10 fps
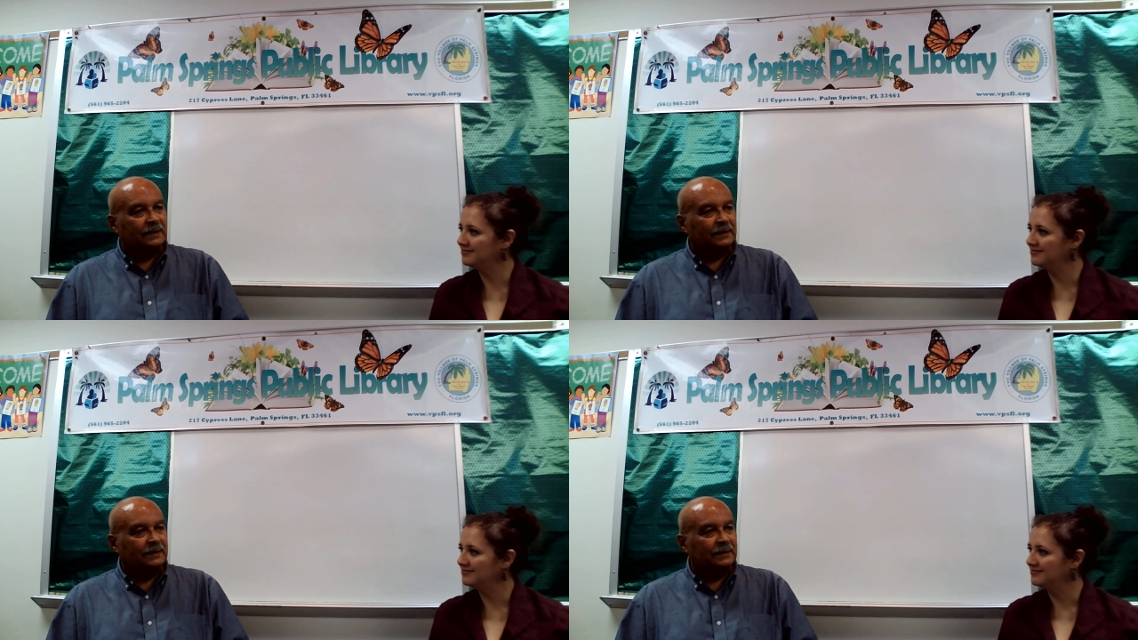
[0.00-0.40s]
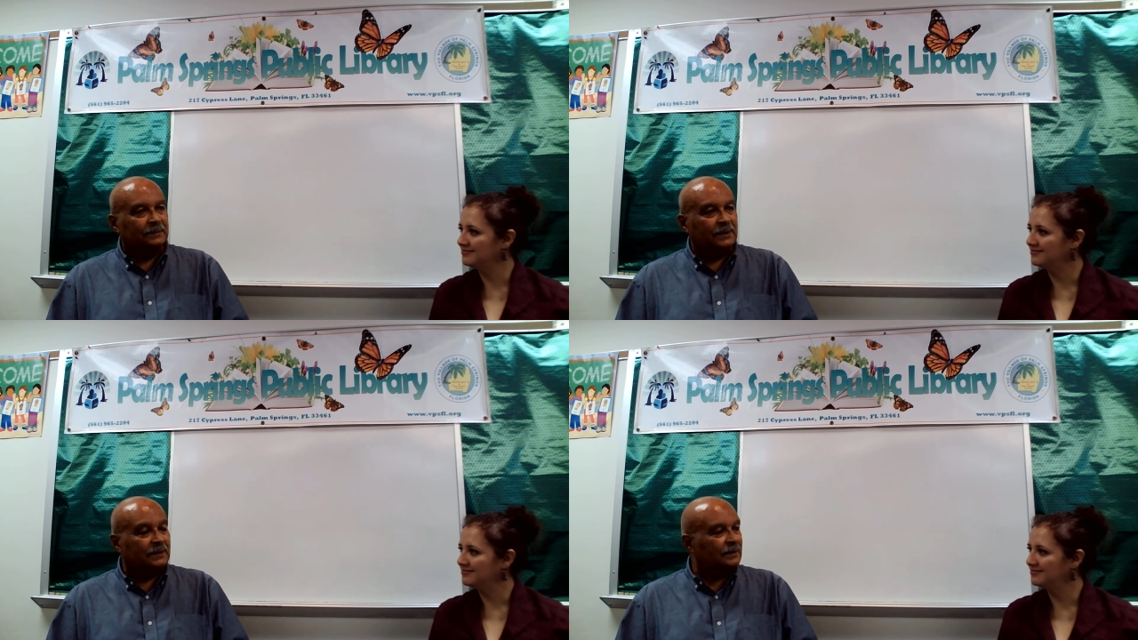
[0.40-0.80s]
Speaker 1: um,
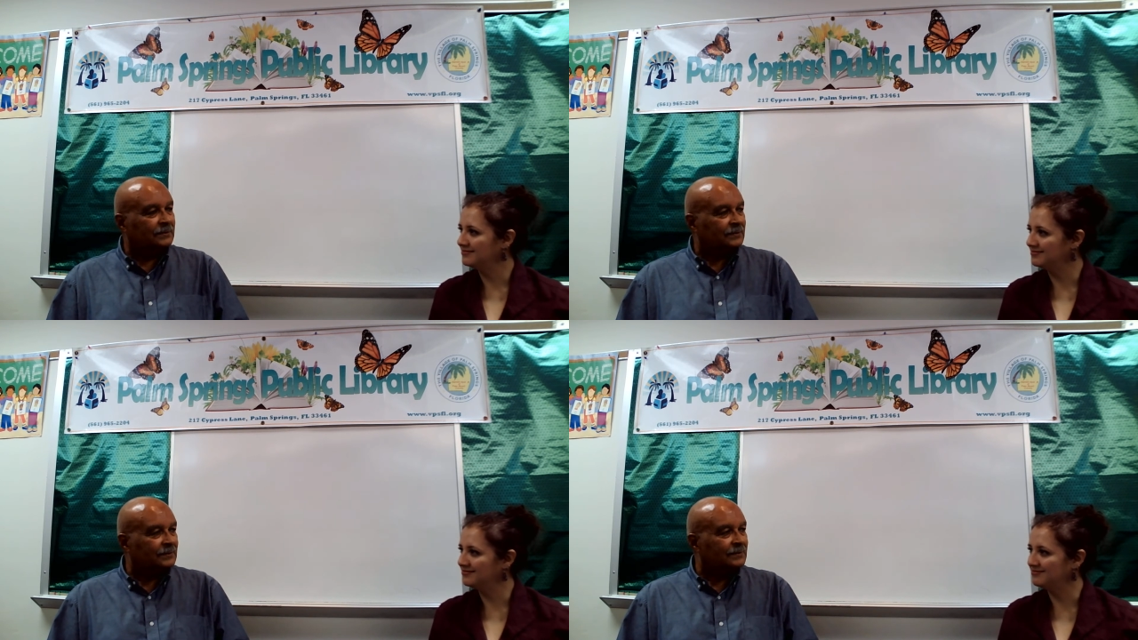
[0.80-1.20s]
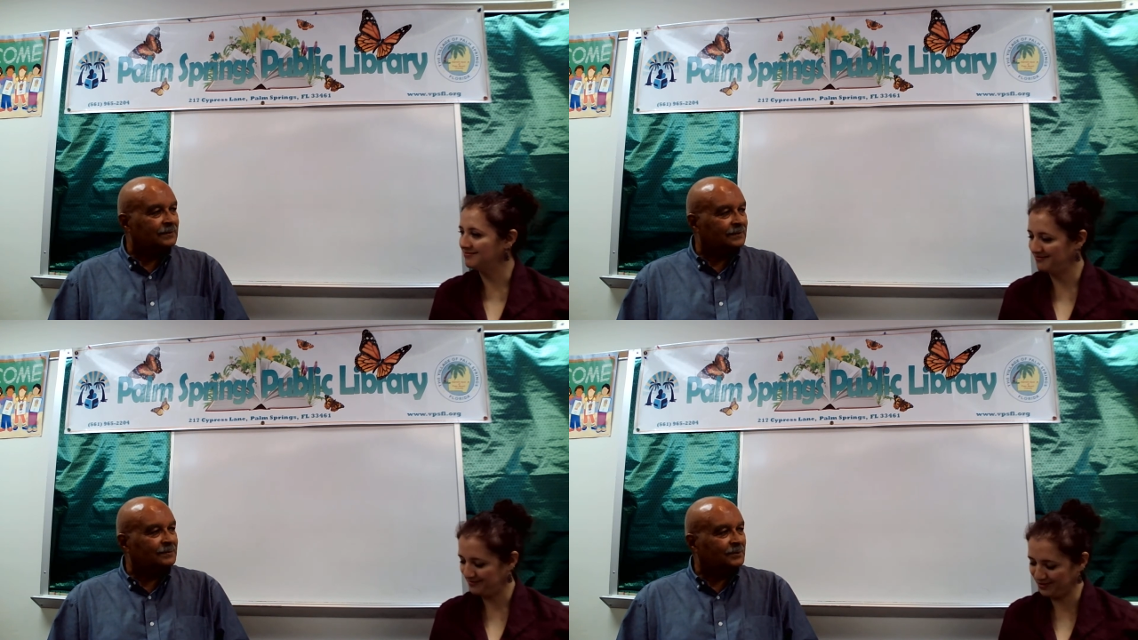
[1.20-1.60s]
yeah, that's
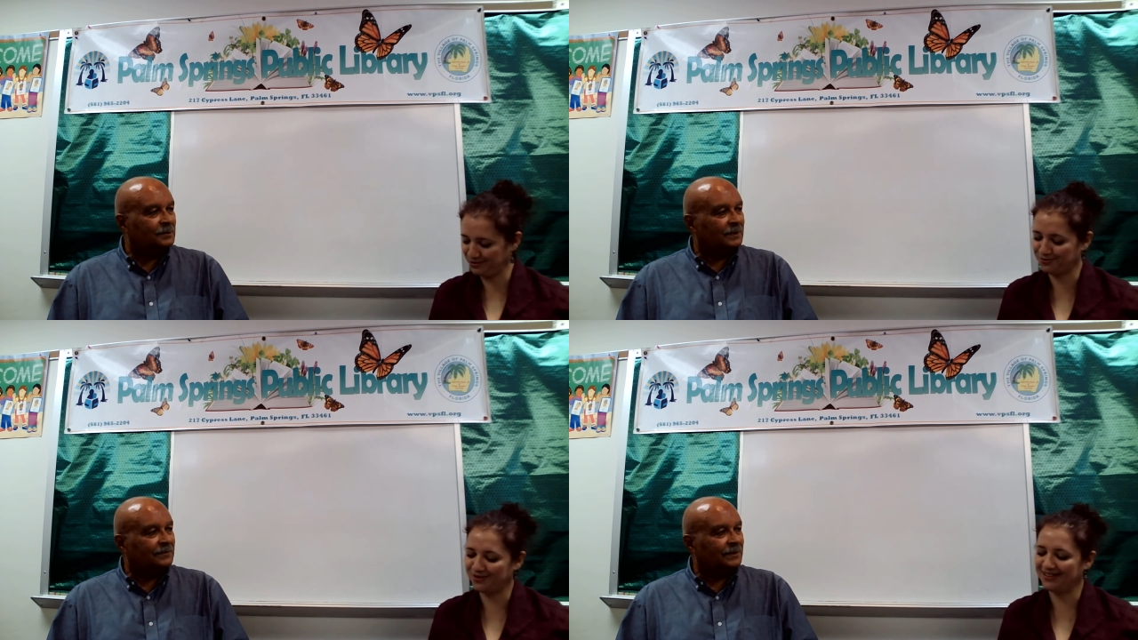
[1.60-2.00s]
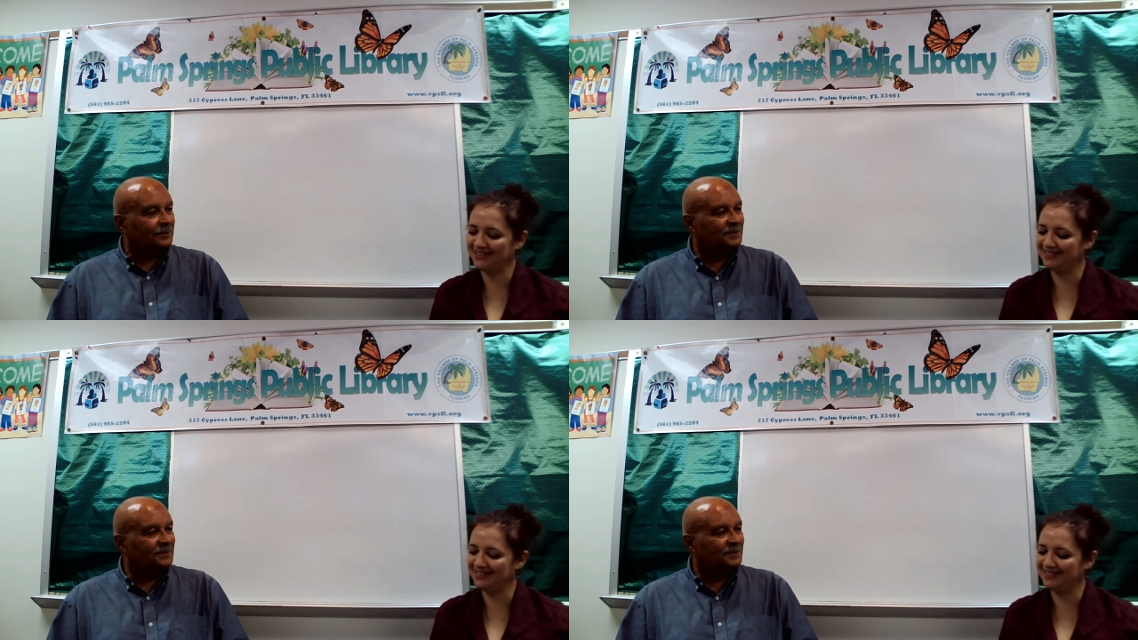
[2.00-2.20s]
pretty much how